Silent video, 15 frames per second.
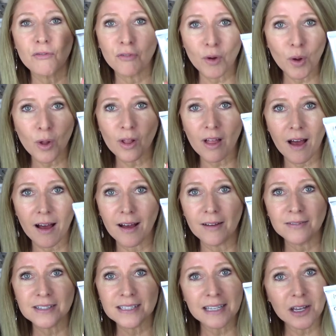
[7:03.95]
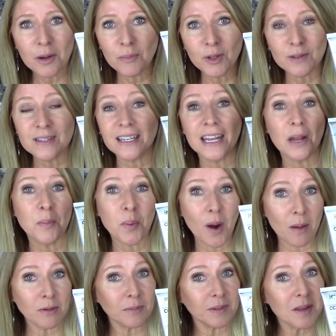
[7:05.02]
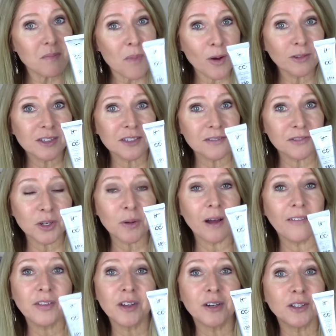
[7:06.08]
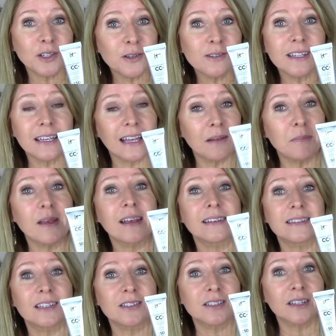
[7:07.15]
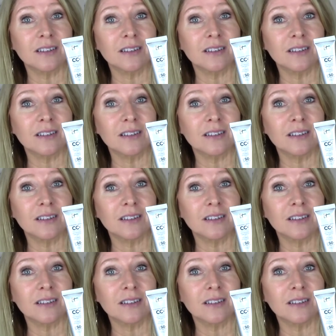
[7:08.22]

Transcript: full of snail mucin and probably most of you out there using it because there's a